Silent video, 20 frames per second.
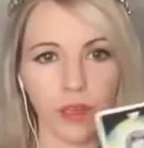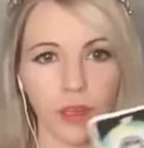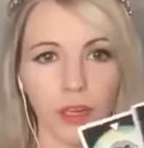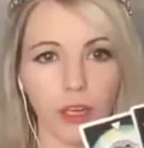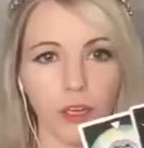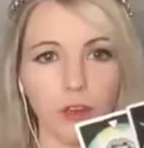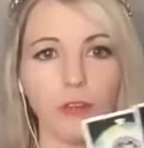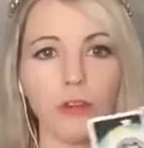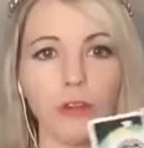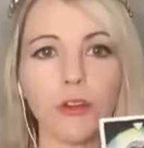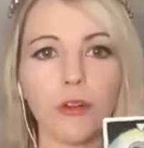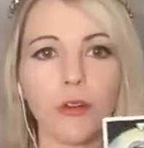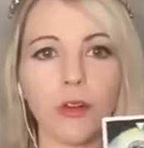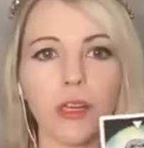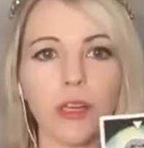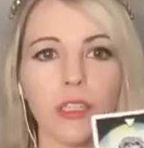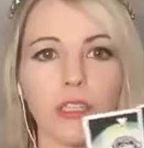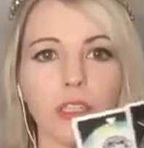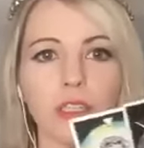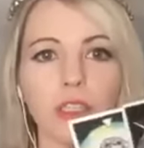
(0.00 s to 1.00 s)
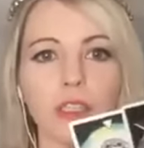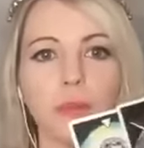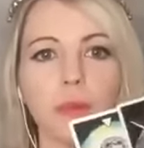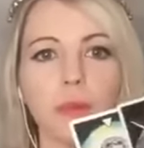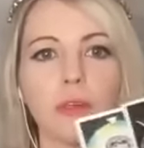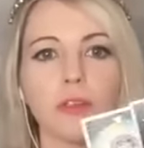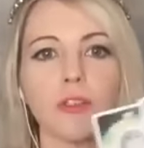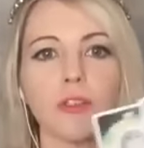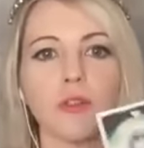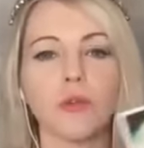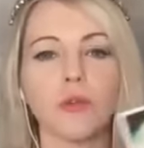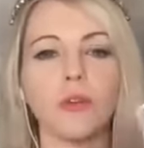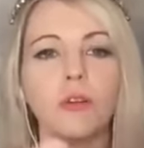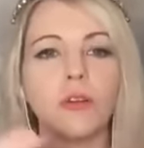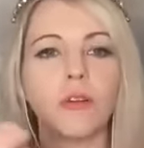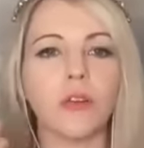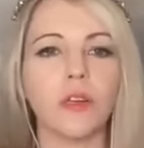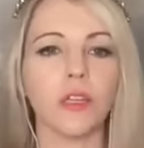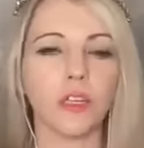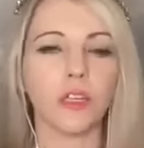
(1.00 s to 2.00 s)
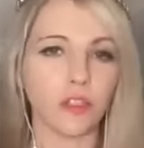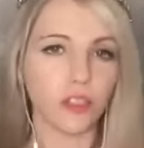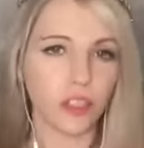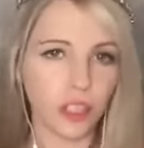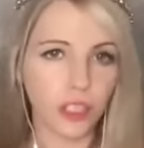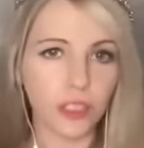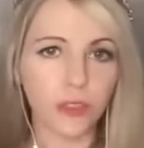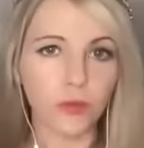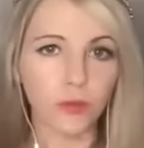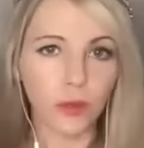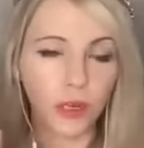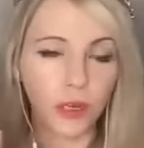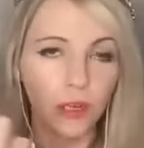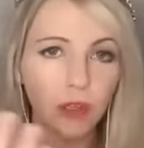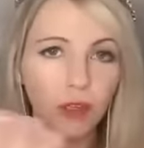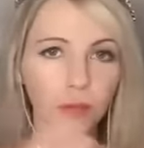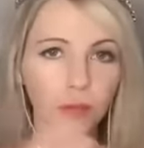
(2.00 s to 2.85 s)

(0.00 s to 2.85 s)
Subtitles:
And a unicorn is a spiritual energy as well.